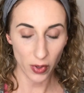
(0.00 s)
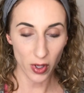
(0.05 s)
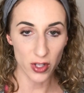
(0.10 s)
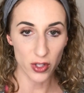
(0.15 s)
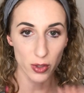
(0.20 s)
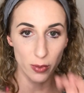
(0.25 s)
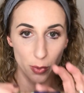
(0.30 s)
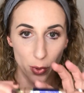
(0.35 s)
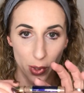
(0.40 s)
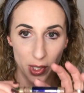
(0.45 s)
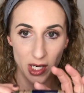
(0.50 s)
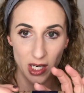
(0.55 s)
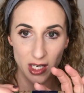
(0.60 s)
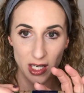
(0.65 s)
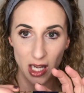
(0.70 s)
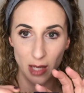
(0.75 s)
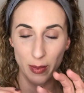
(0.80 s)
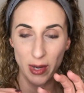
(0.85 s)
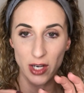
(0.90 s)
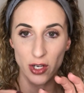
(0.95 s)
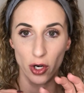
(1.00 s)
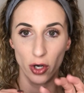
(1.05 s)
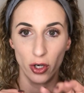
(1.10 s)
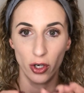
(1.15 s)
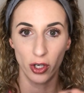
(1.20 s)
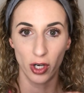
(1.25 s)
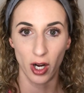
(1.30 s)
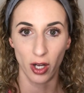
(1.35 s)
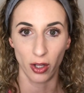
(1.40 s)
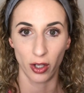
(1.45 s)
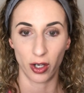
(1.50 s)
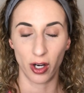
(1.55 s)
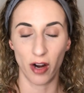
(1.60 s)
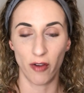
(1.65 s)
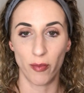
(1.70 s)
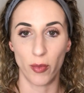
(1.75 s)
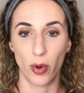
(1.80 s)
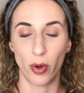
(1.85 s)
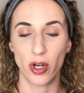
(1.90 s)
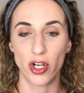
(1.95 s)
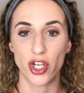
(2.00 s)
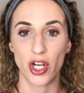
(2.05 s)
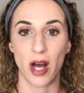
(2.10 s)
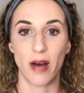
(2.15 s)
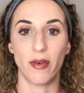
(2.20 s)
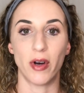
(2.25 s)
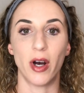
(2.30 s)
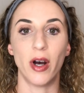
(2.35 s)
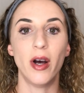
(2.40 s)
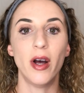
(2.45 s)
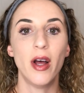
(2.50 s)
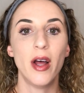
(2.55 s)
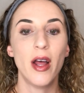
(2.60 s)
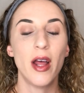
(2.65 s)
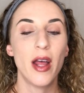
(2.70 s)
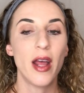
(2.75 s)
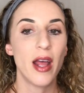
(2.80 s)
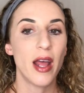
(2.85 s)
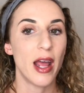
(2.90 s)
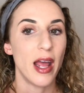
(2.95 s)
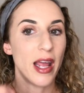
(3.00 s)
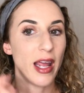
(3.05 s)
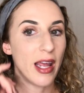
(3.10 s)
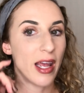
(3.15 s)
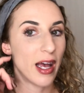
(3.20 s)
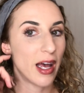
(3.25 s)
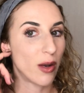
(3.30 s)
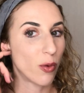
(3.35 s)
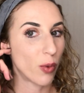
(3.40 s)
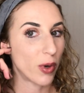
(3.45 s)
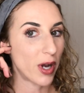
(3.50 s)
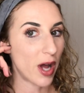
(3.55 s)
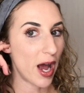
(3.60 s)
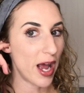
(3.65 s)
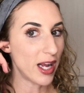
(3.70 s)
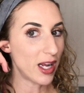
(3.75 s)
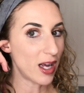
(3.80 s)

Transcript: So I'm going to take my darker color of Mocha Java, and when I